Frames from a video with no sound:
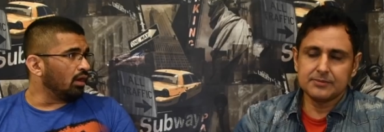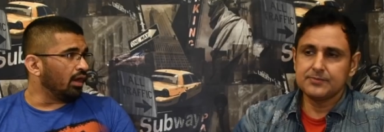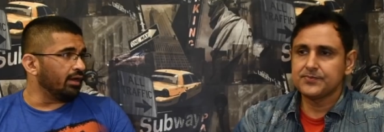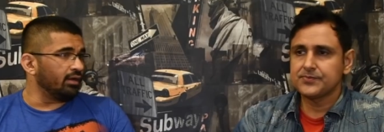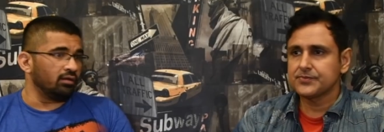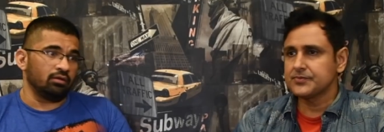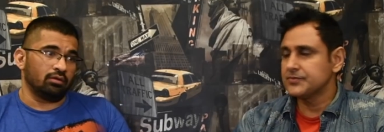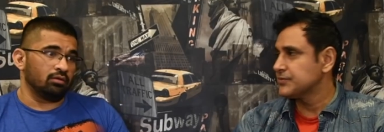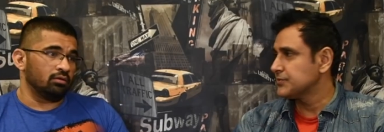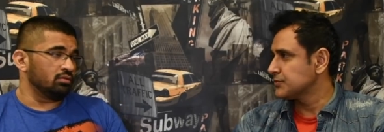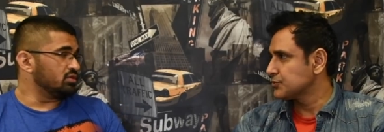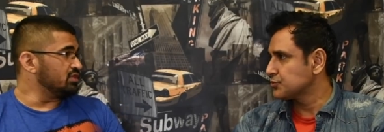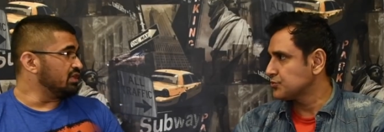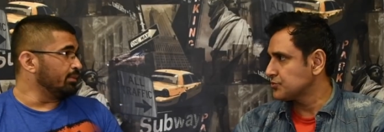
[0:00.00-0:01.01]
Speaker 1: And uh,
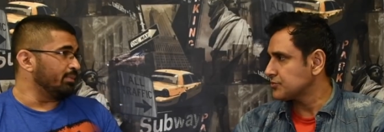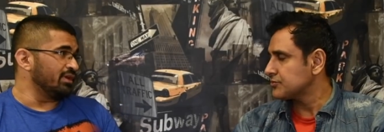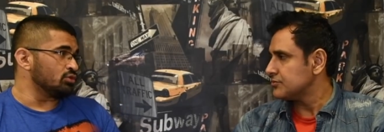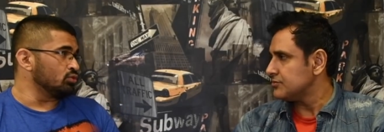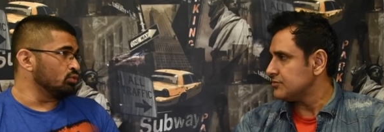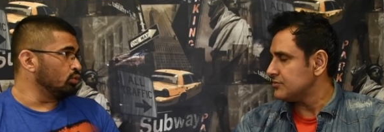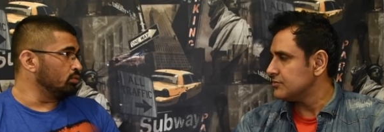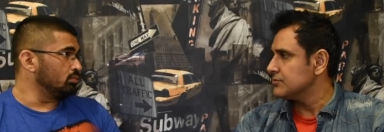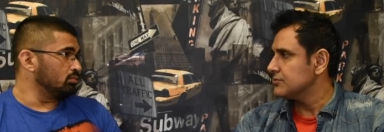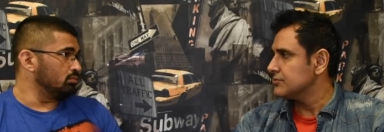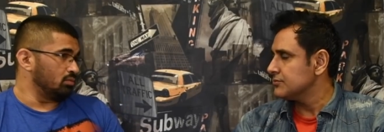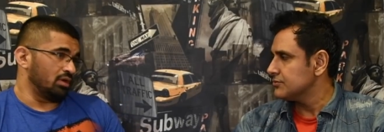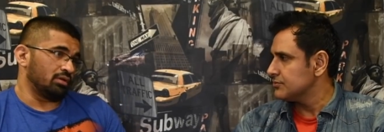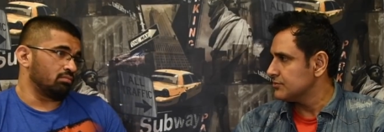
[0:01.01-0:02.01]
Stipe is known,
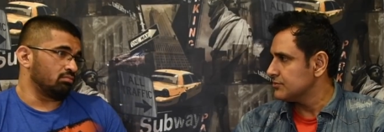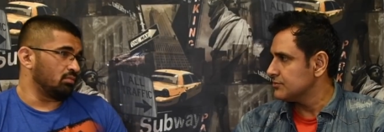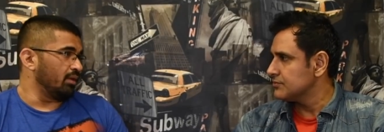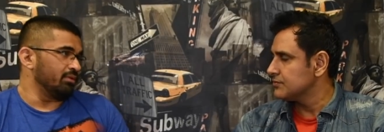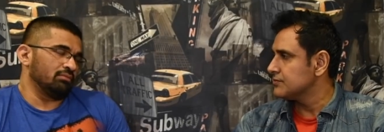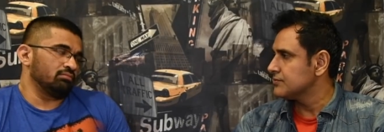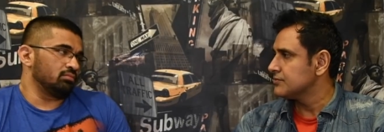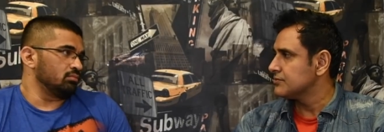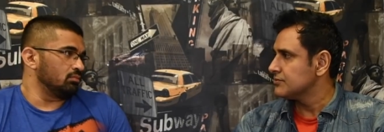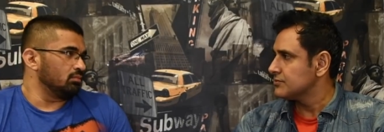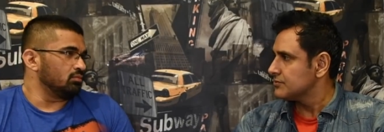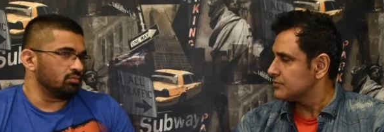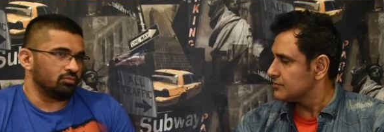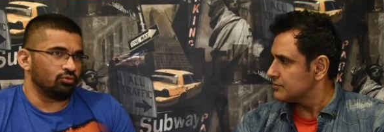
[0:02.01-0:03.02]
like, I mean,
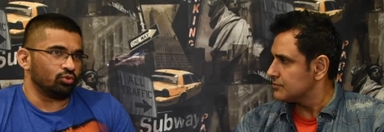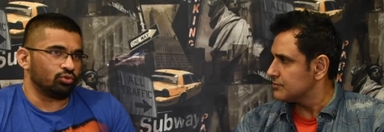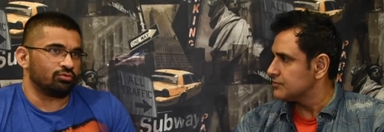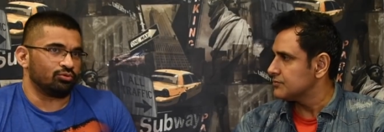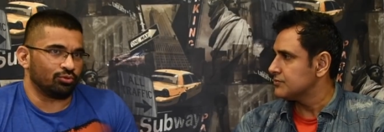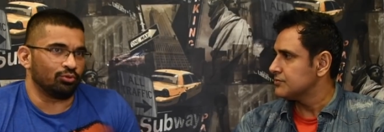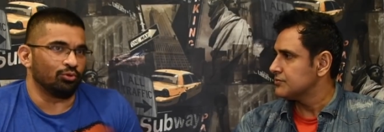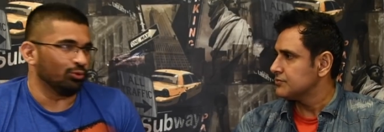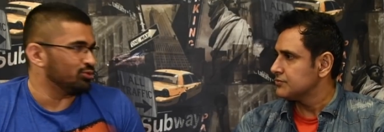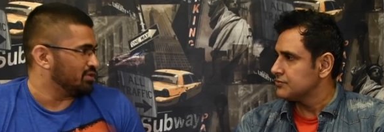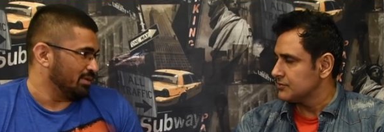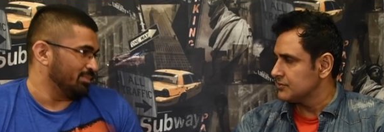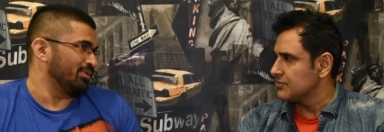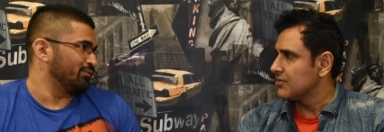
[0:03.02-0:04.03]
you should know
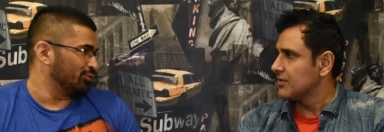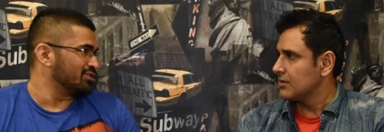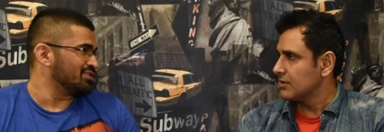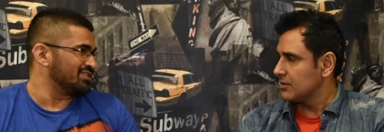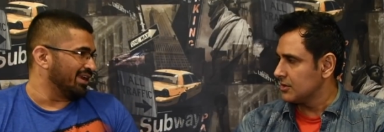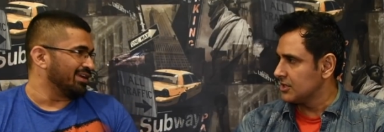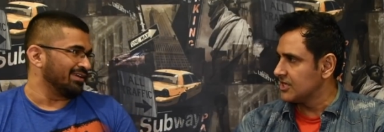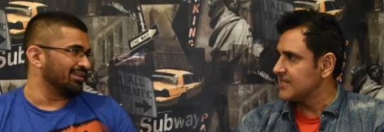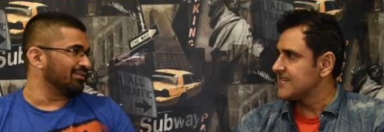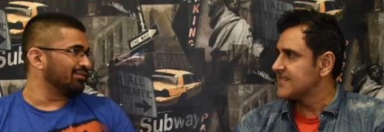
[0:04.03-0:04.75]
Stipe for his striking.